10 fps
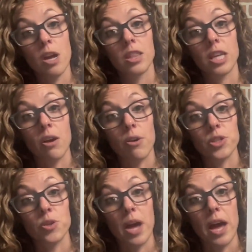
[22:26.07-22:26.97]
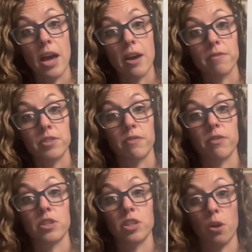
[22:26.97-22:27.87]
They also have
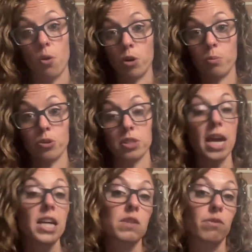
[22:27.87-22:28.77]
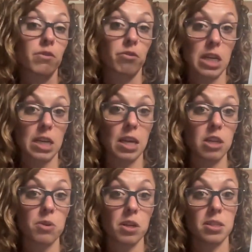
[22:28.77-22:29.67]
different decodable text for free that you
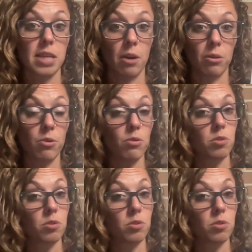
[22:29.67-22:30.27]
can download.